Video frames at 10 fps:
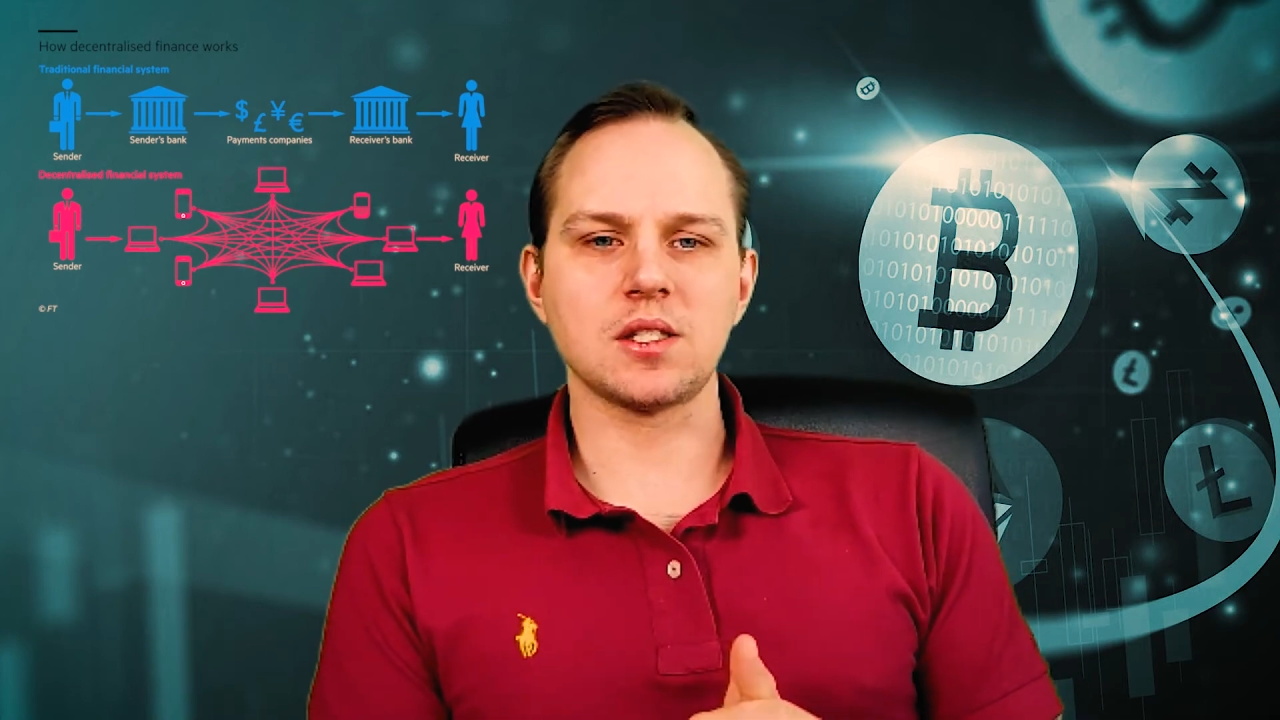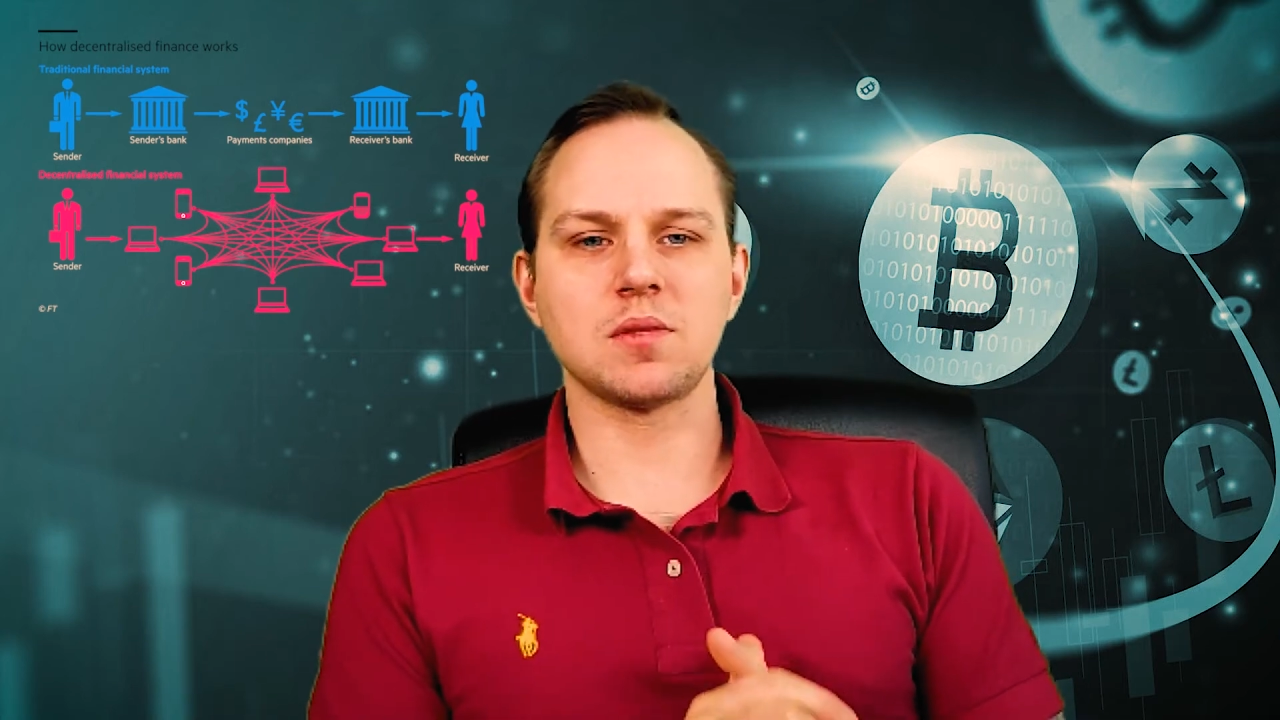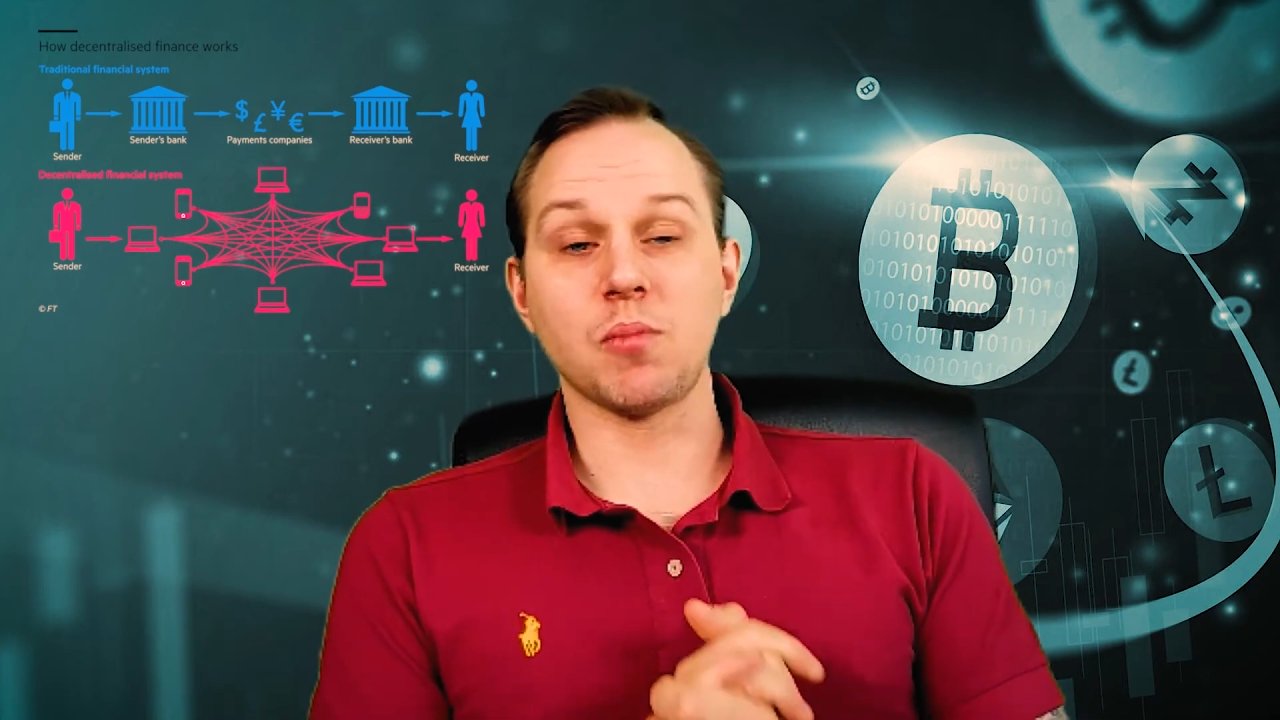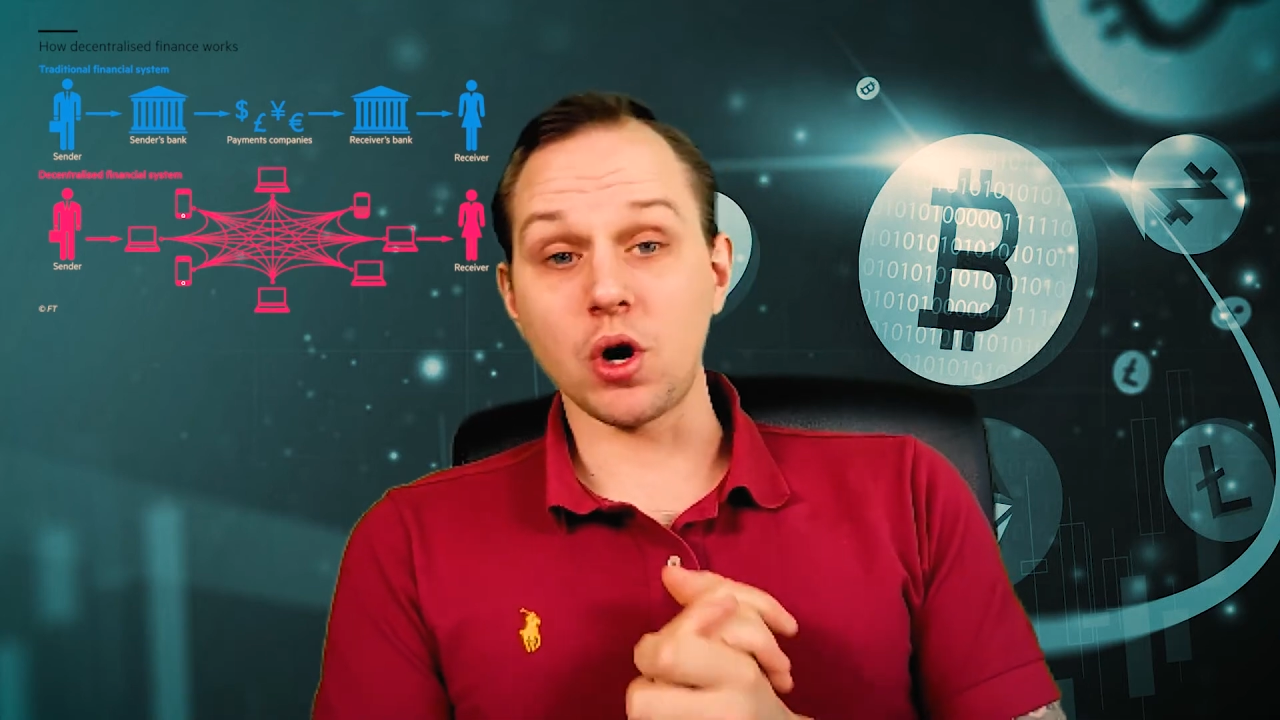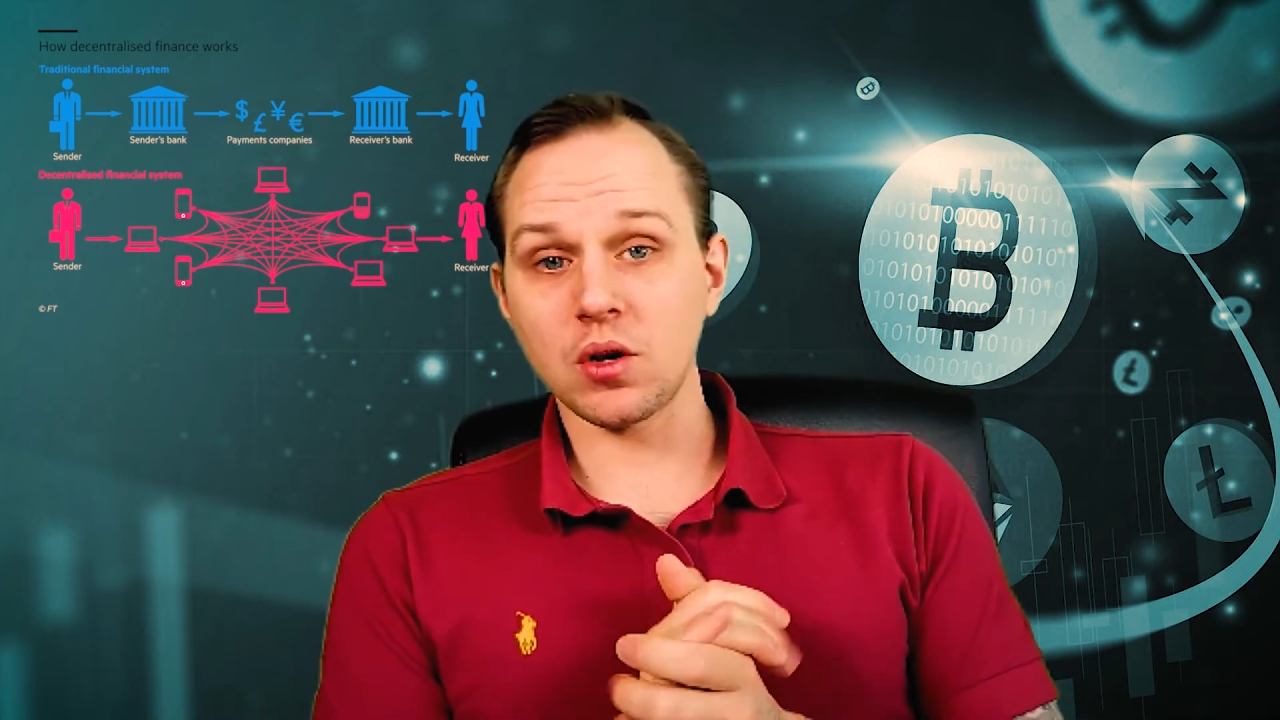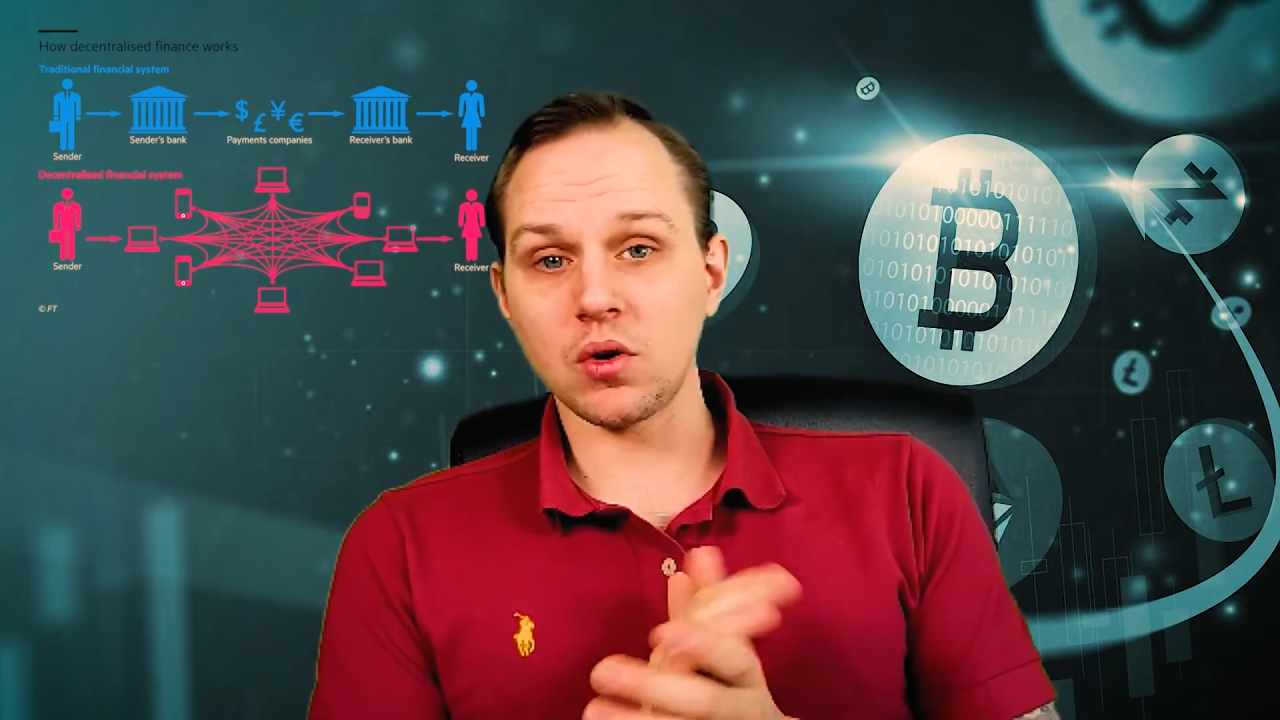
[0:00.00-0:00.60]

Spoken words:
smart